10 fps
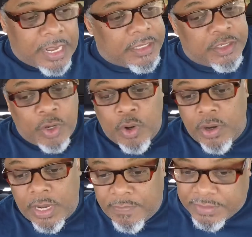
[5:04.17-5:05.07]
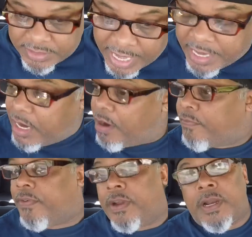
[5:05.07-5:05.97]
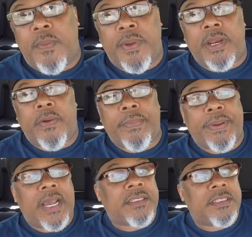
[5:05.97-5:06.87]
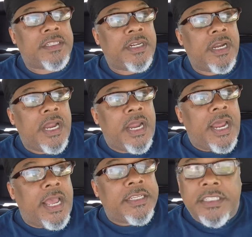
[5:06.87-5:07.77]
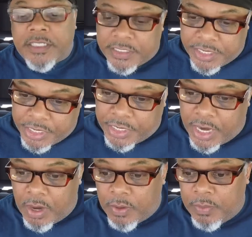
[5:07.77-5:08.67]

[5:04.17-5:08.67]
the door, and I was thanking her for, you know, being a great passenger. And she says, here you go.